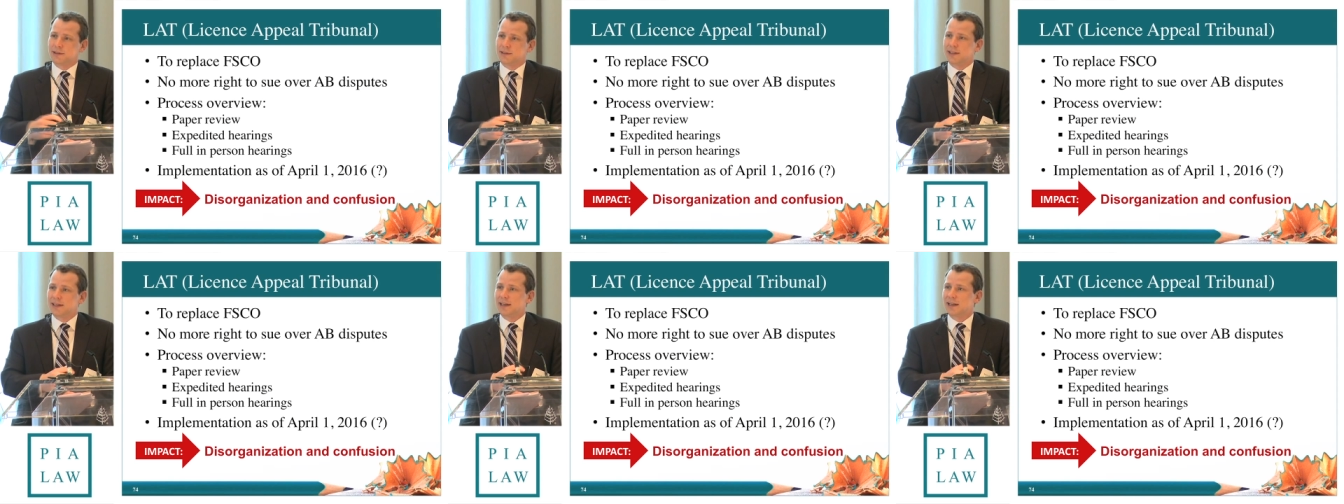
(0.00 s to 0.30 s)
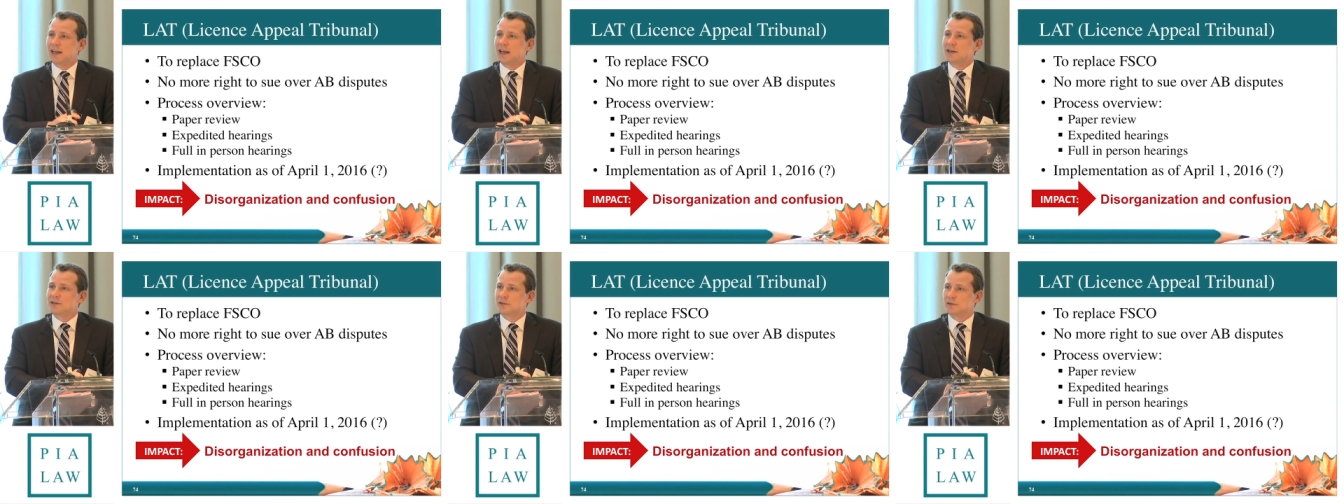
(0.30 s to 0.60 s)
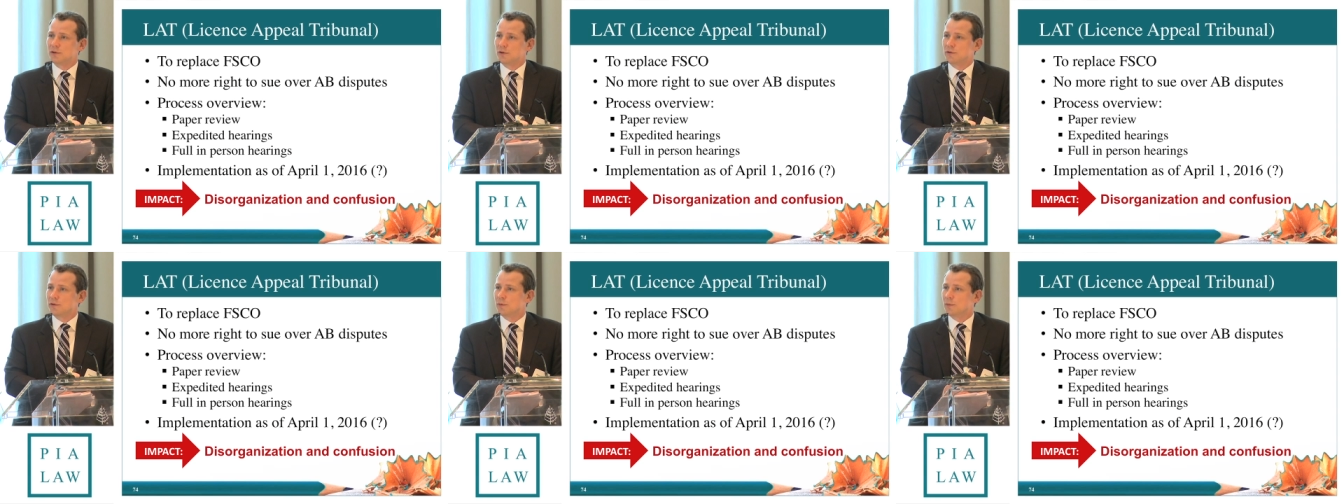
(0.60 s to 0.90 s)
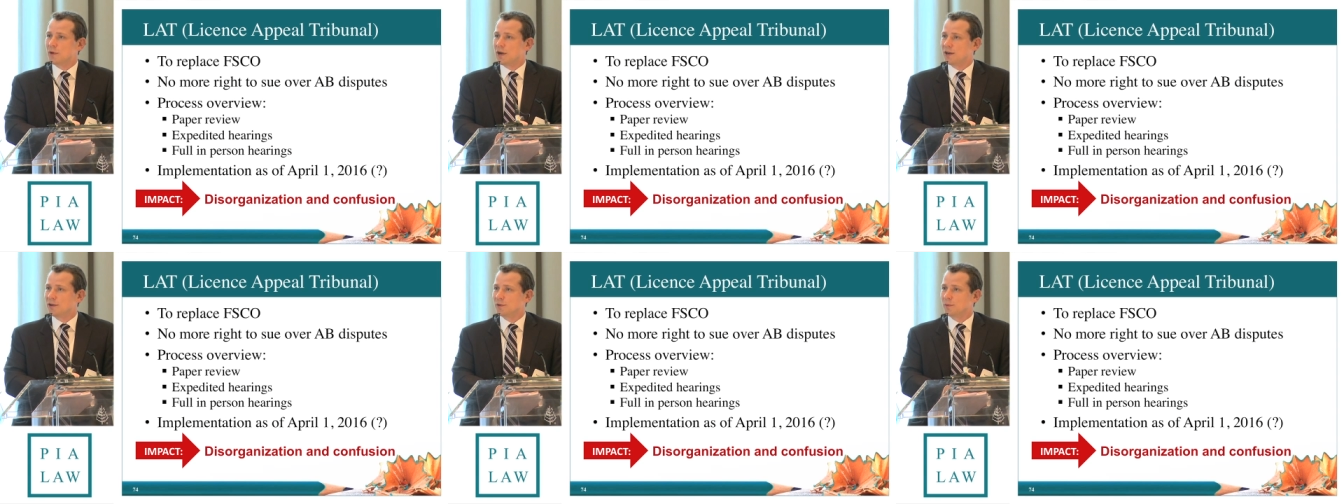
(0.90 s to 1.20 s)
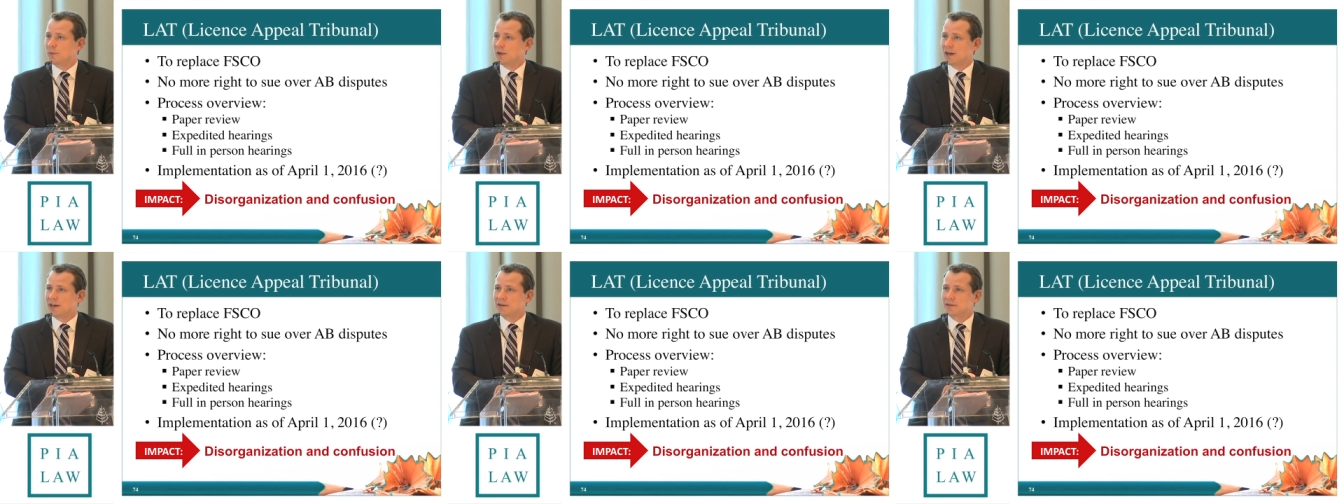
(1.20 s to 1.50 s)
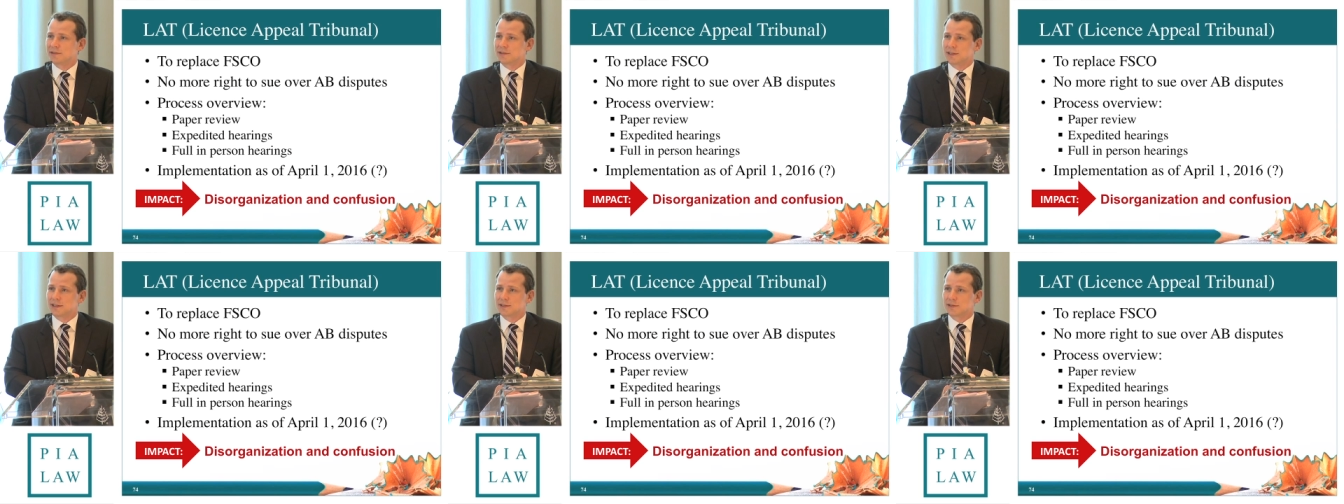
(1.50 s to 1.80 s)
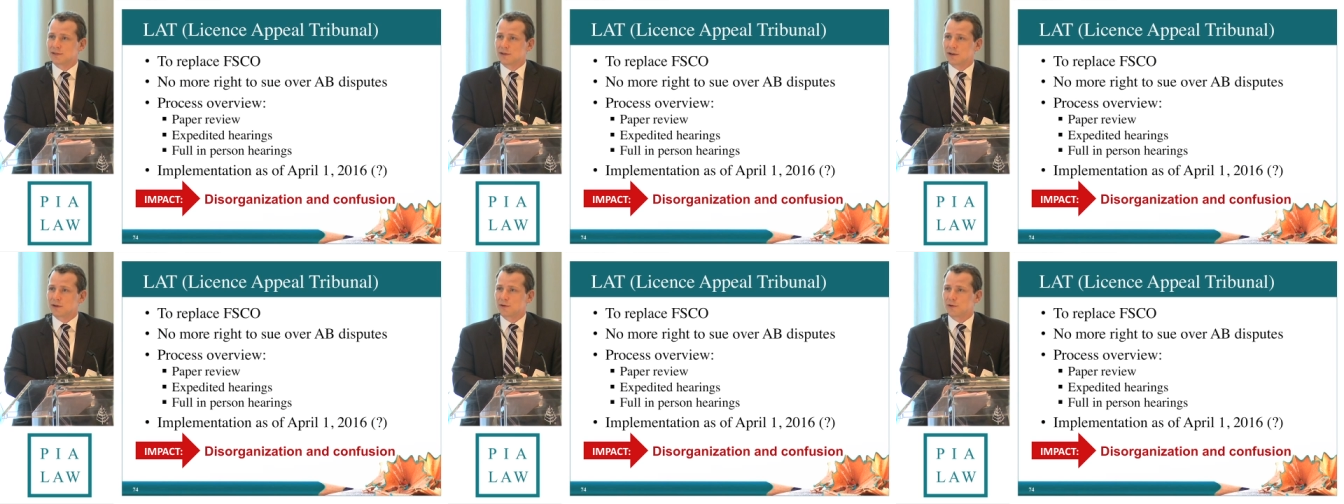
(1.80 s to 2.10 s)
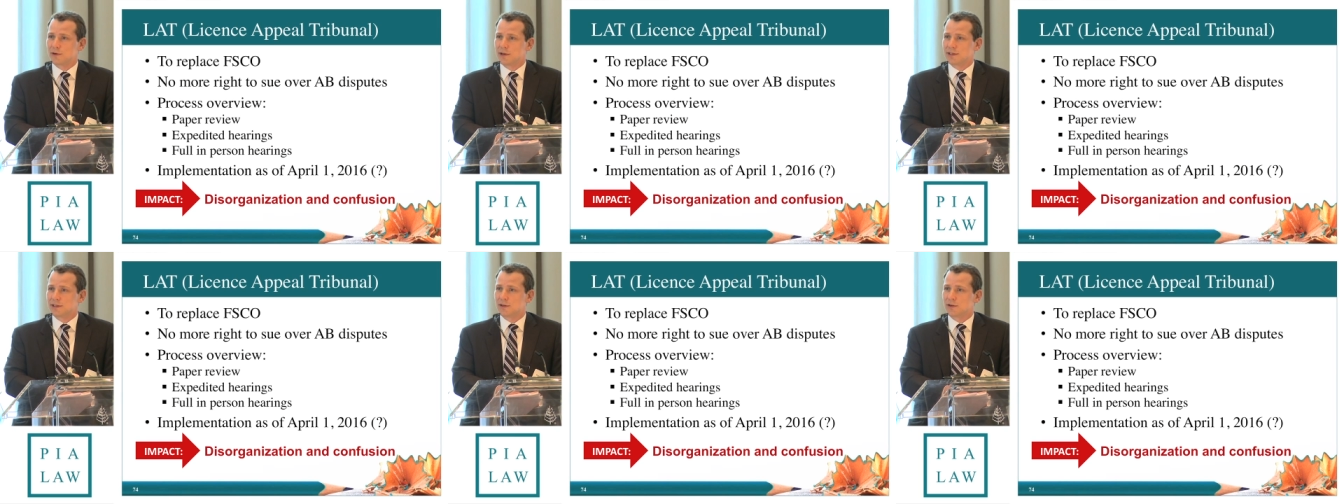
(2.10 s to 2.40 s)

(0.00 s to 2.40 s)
litigation over minor matters that's not going